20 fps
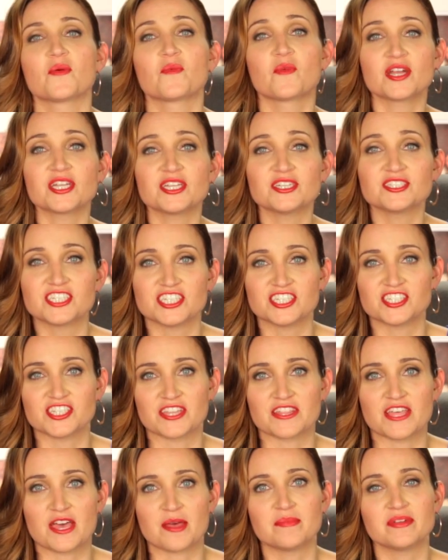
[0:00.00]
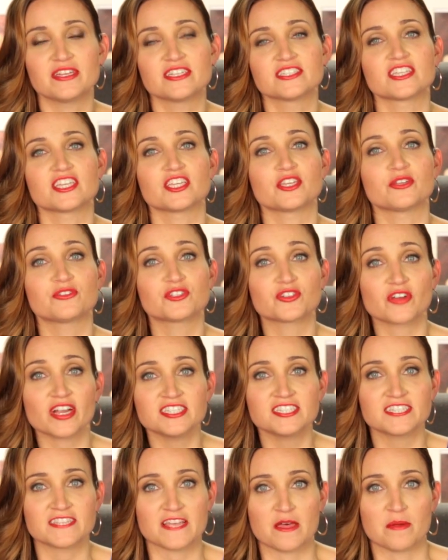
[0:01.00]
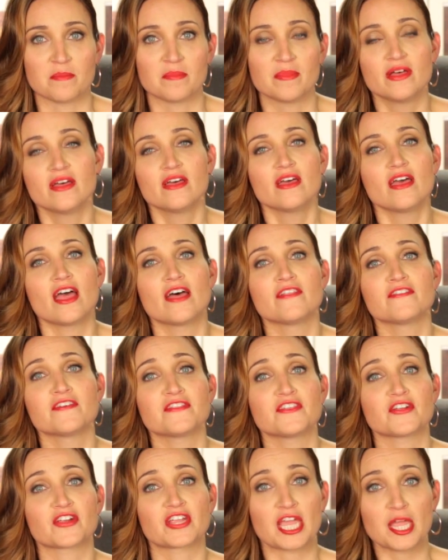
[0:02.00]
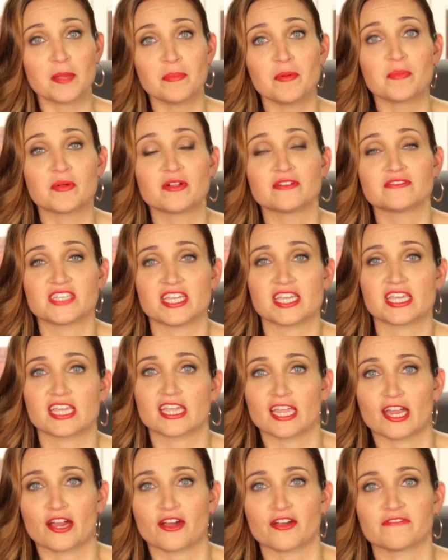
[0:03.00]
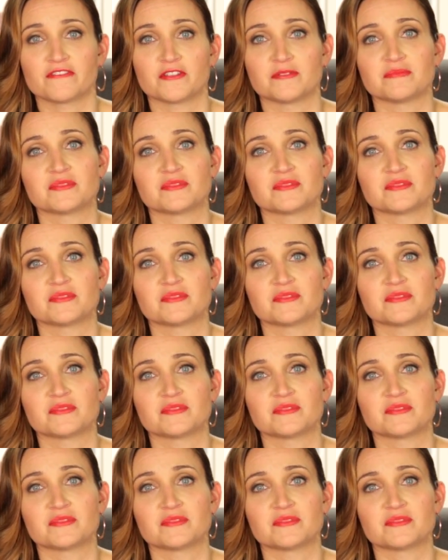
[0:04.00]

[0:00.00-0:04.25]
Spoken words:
And what you're teaching them is that you trust them and that they're capable of taking care of